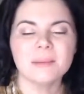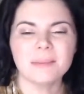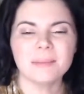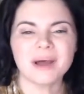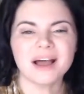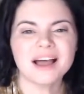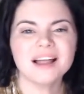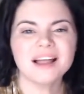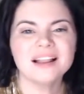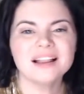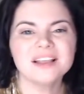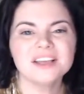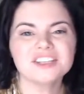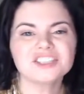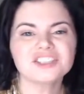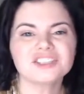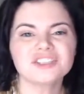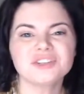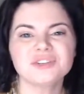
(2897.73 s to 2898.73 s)

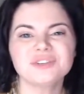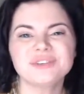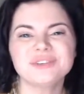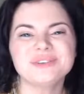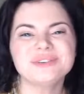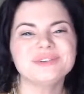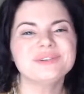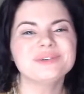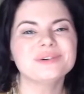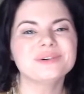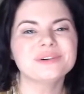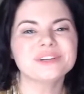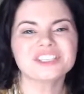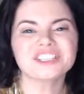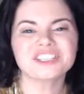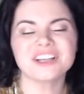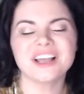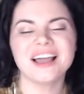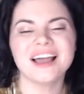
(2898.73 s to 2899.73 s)
polished to a
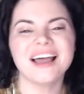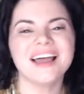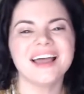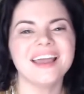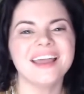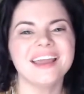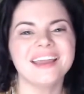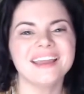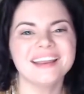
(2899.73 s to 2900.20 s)
shine.